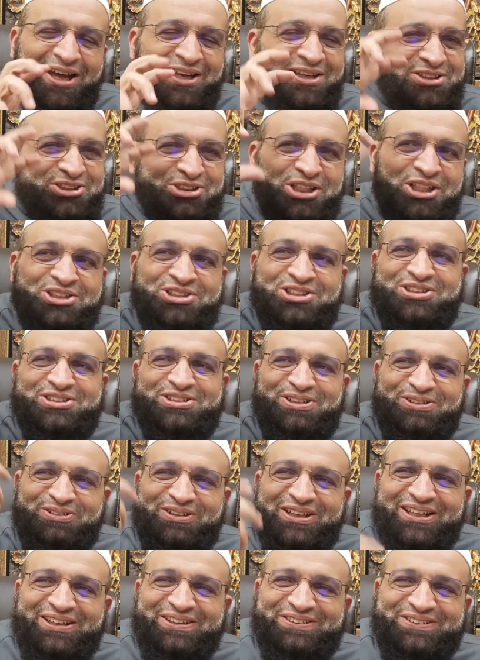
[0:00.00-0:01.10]
And it changes the
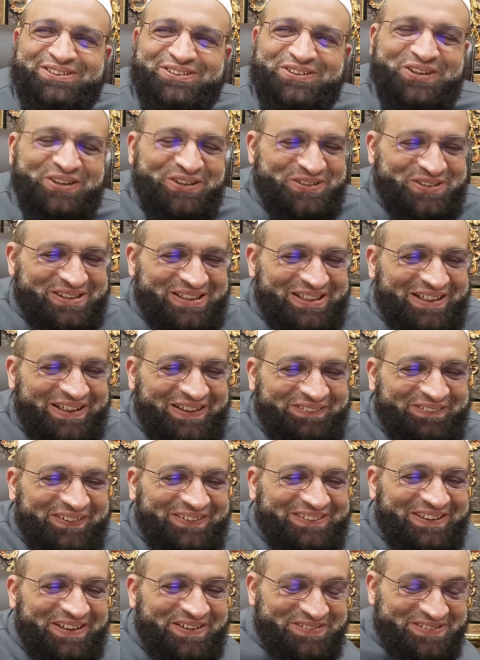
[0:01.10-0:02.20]
way you think
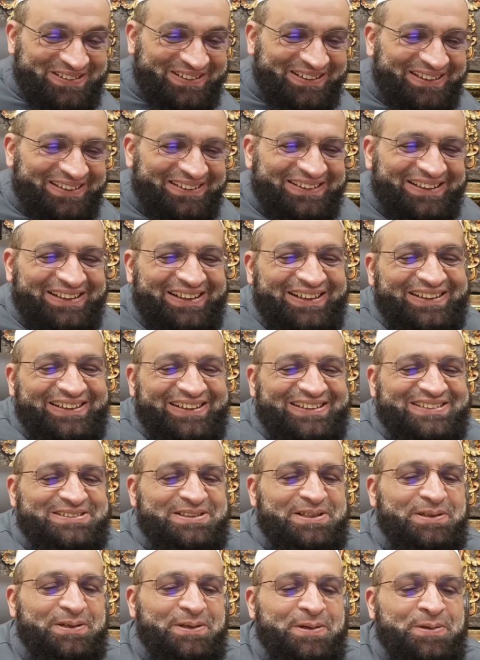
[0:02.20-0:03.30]
about everything. Ah, yes.